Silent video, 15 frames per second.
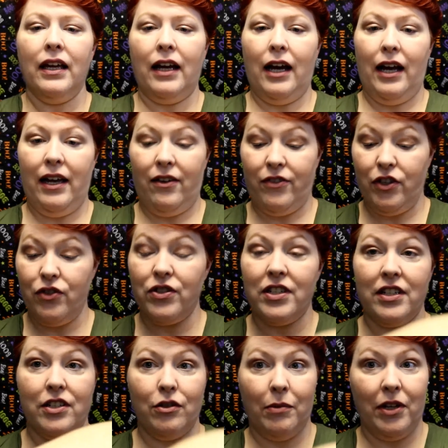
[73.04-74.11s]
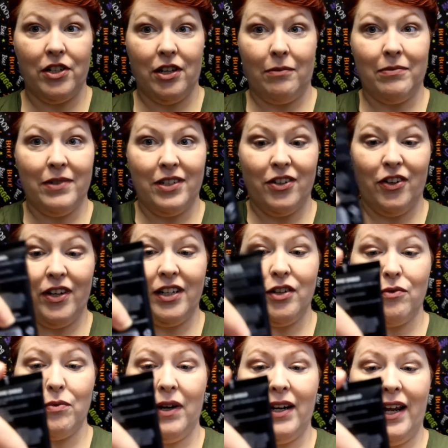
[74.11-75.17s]
I have used it so much, I'm starting to
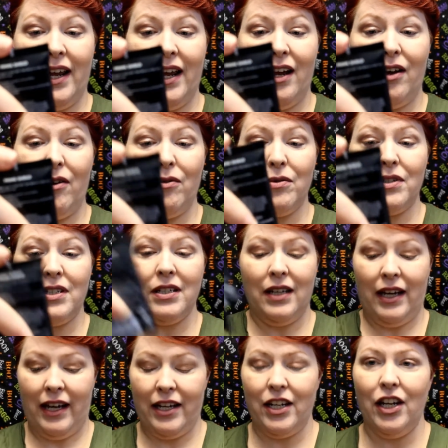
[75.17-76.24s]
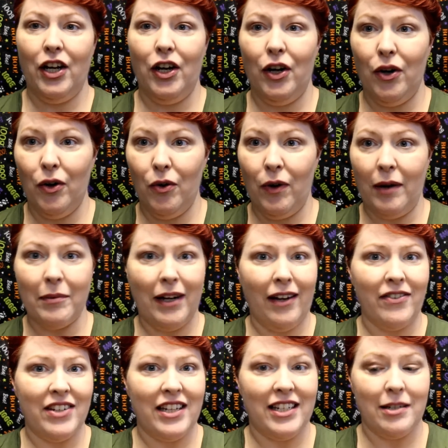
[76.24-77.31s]
run out. I know, I'm gonna
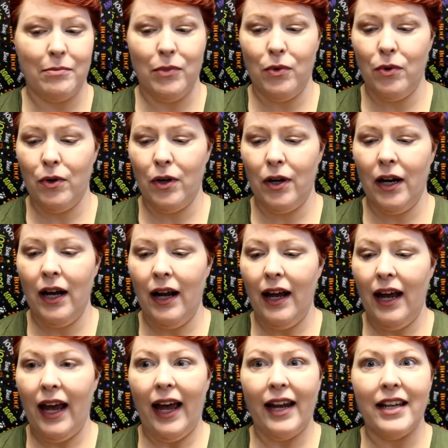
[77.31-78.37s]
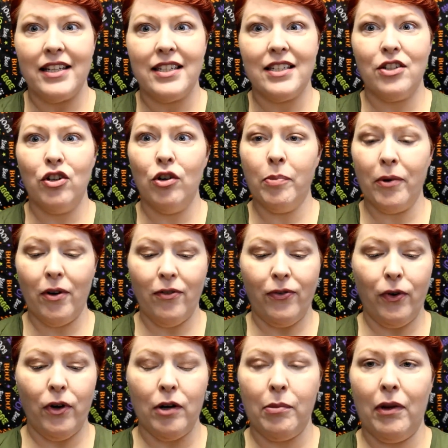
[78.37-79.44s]
have to get some more. And it's super
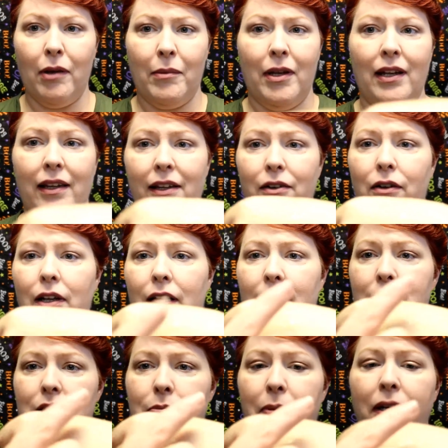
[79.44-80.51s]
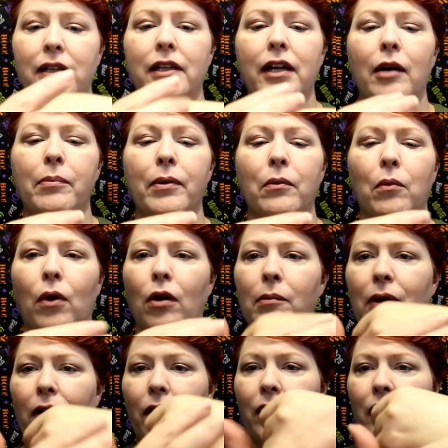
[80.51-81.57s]
affordable. I mean, literally, I just picked it up at
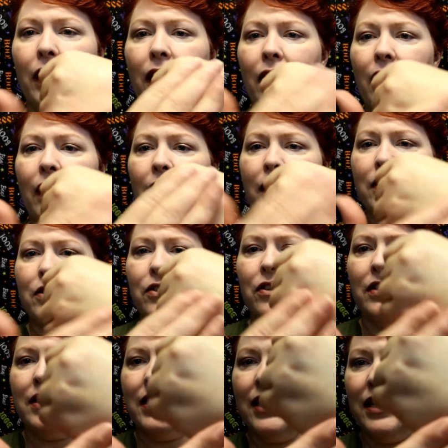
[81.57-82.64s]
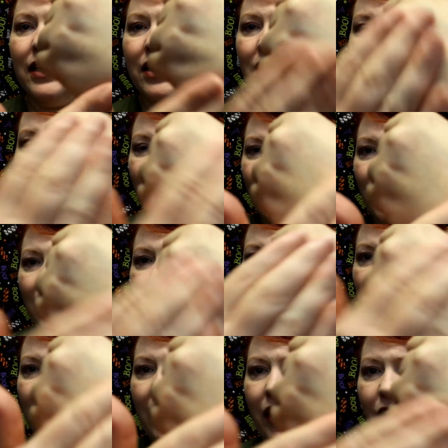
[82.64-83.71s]
Walmart. So you can see it's just very
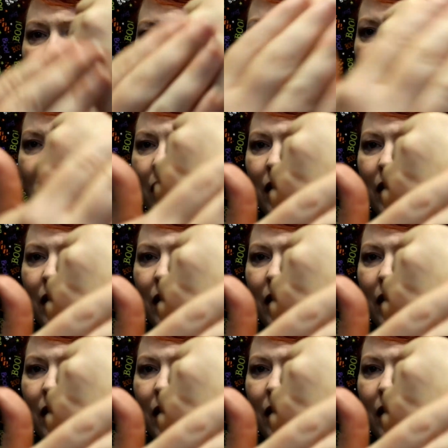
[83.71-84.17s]
clear.